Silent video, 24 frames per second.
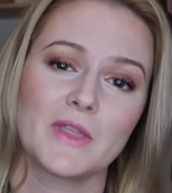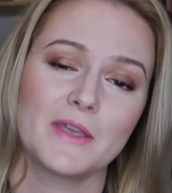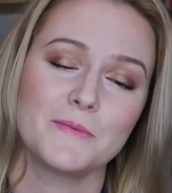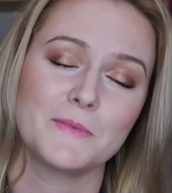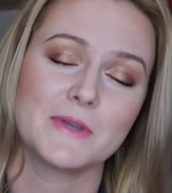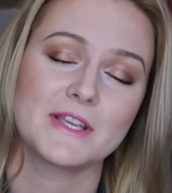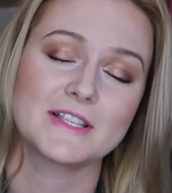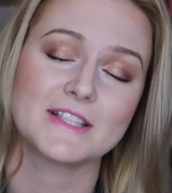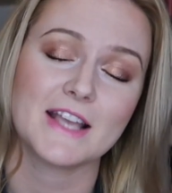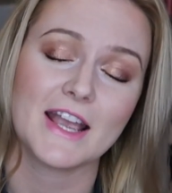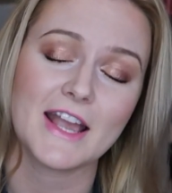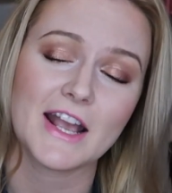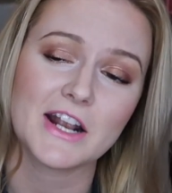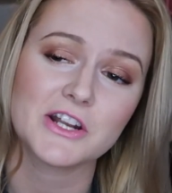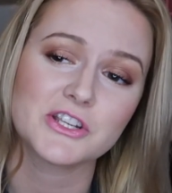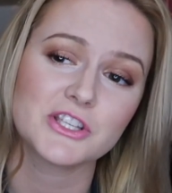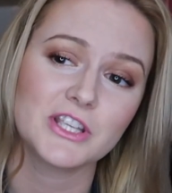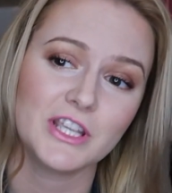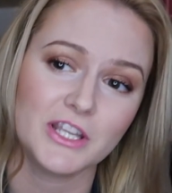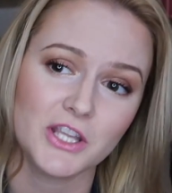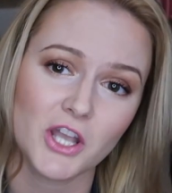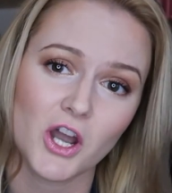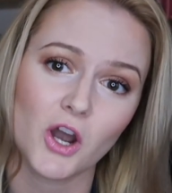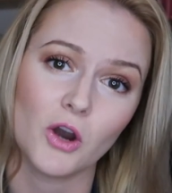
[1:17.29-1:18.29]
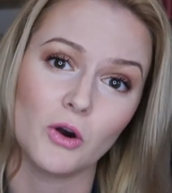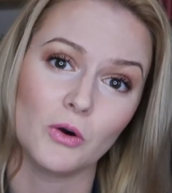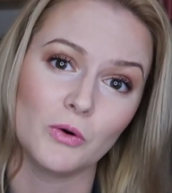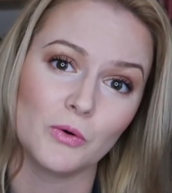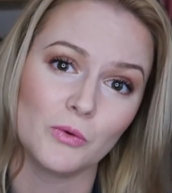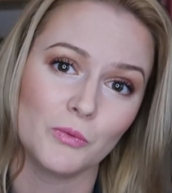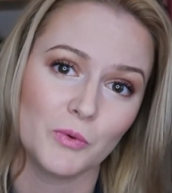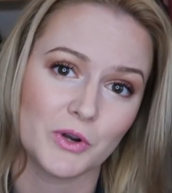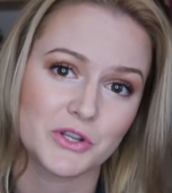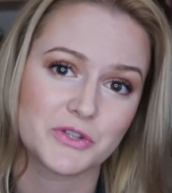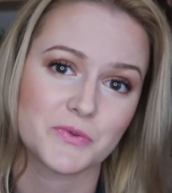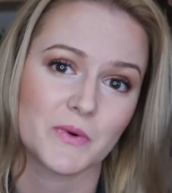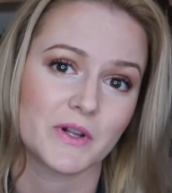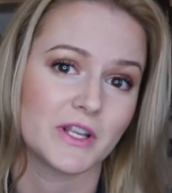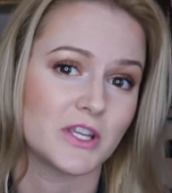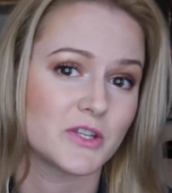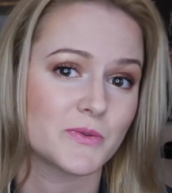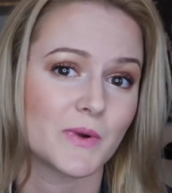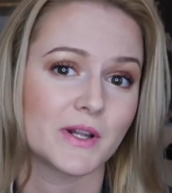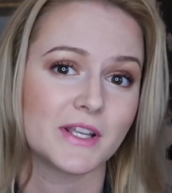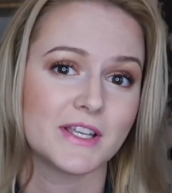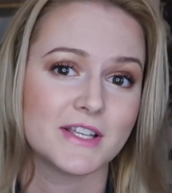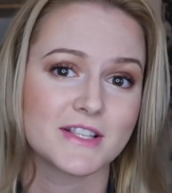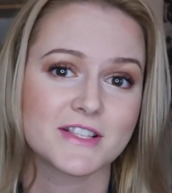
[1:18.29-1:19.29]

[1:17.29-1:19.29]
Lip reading: because I actually know what 2020